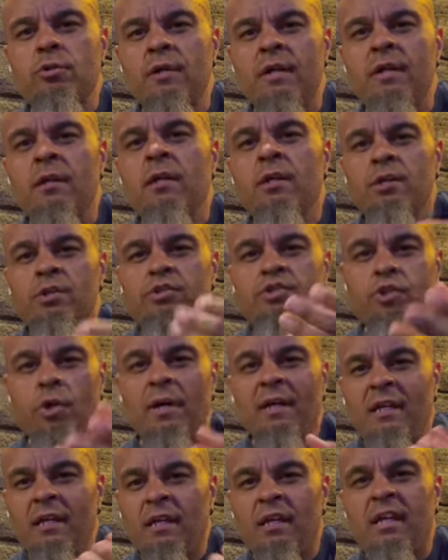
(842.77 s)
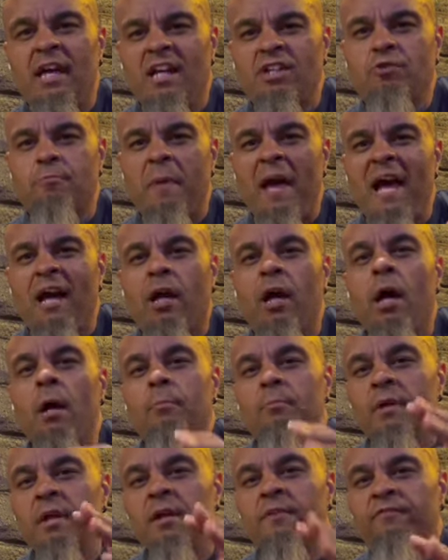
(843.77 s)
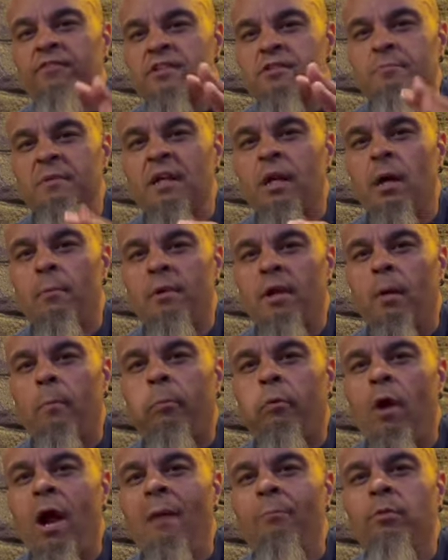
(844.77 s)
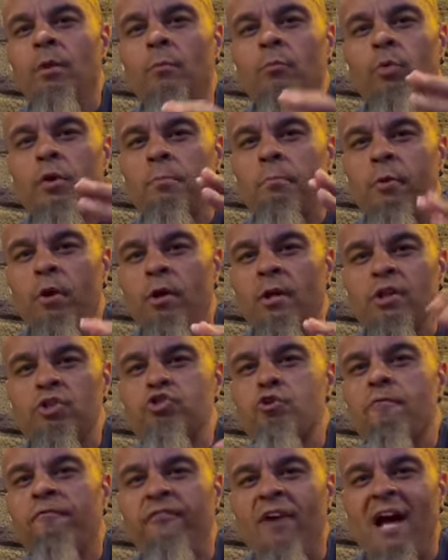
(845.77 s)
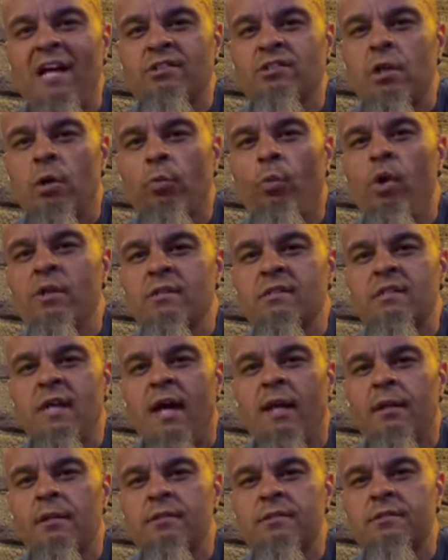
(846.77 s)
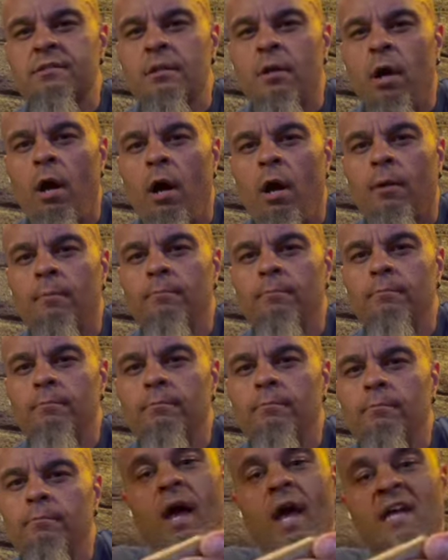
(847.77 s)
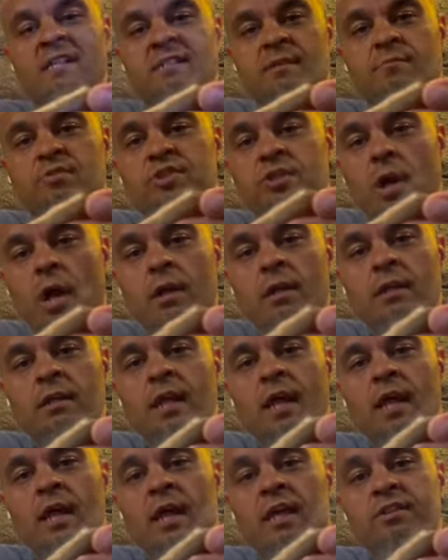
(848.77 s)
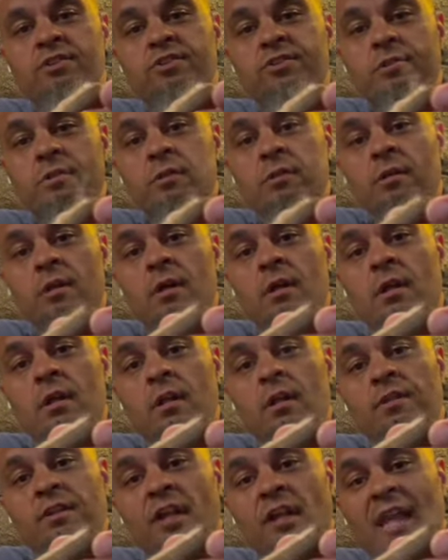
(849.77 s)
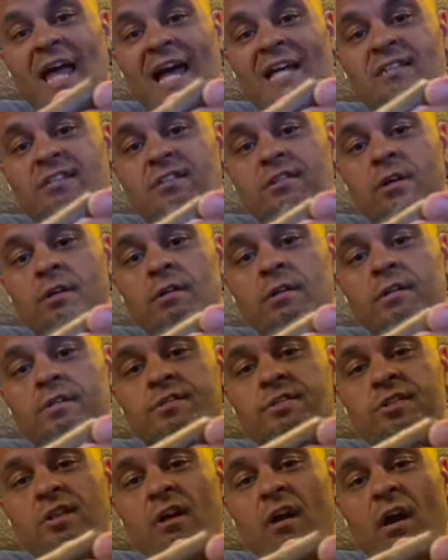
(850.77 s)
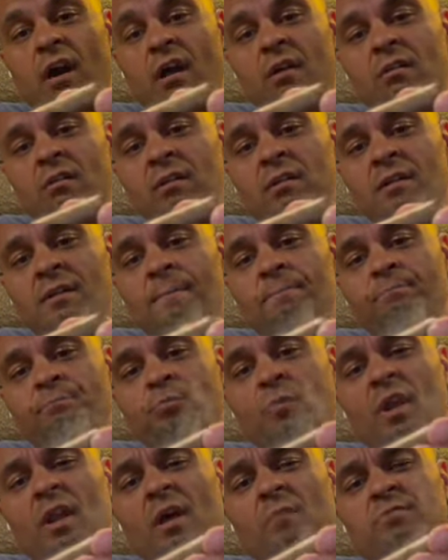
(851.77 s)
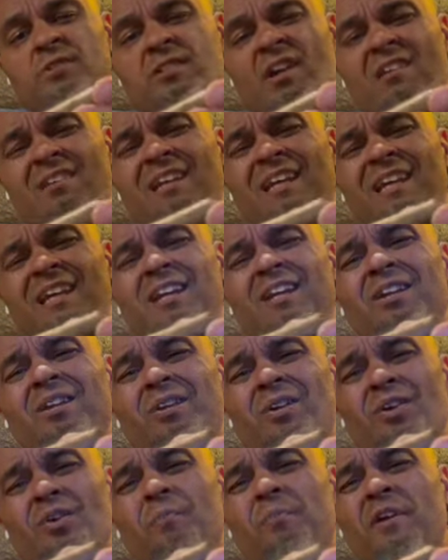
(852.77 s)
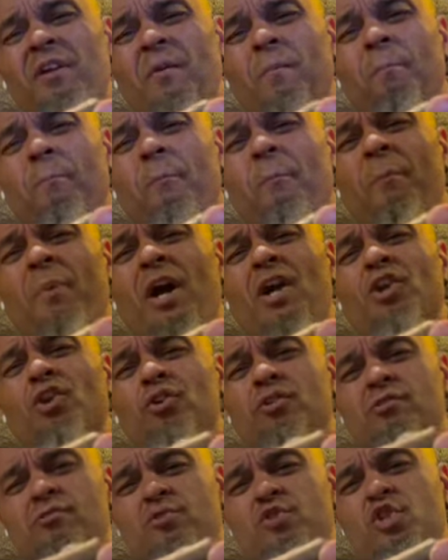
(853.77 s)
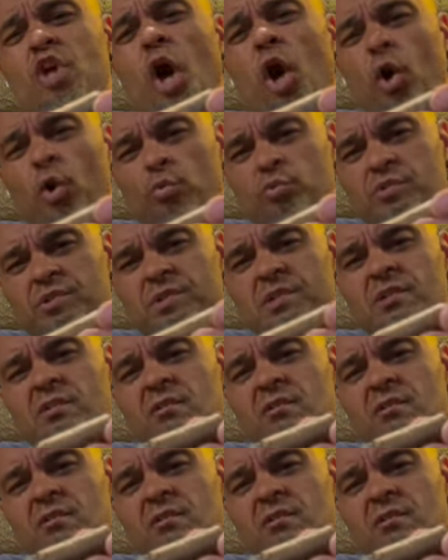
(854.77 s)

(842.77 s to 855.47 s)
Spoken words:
it so it can catch back up if it's becoming a problem with burning too fast on one side of the cigar. As I'm starting to enter the last third of the cigar, I'm starting to get a little bit of buttered toast.